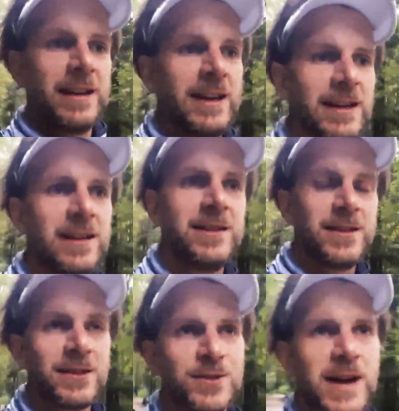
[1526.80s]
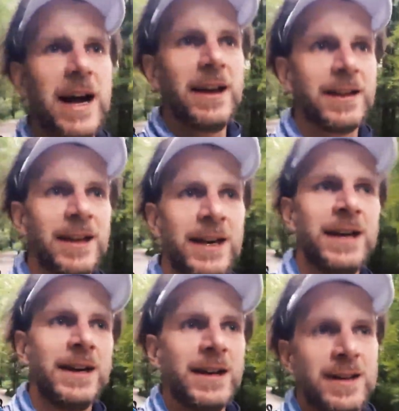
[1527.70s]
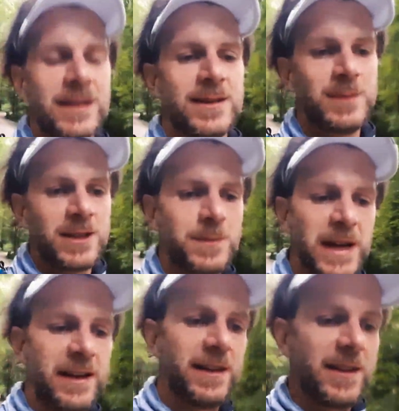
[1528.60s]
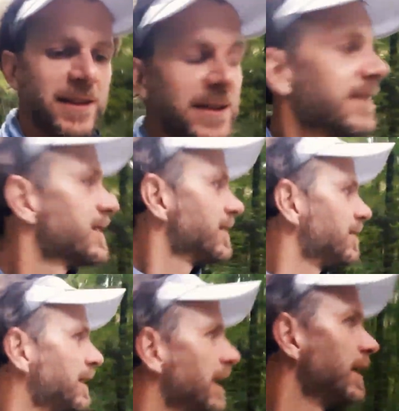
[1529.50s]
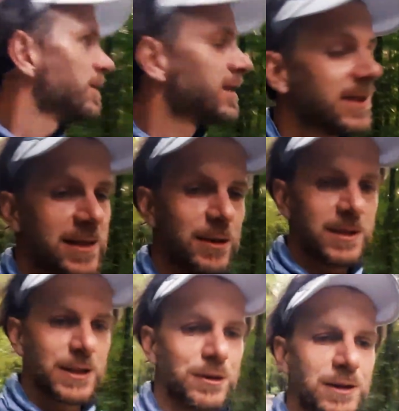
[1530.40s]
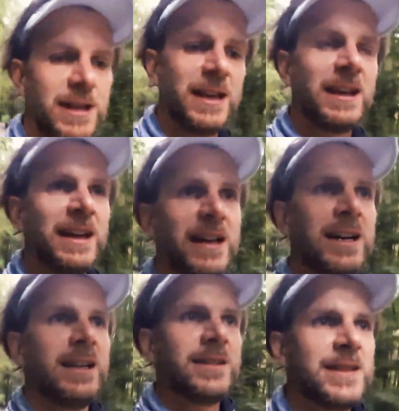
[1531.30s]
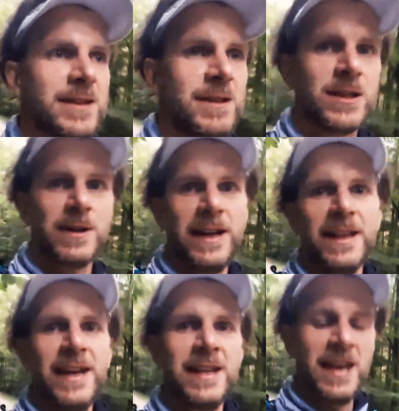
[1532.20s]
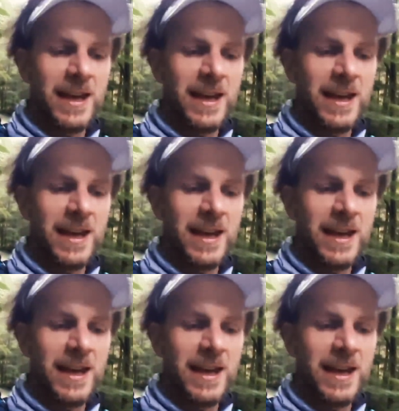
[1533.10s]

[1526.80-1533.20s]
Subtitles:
at least you tried. It's much better than not. So I'm so stoked that we tried that.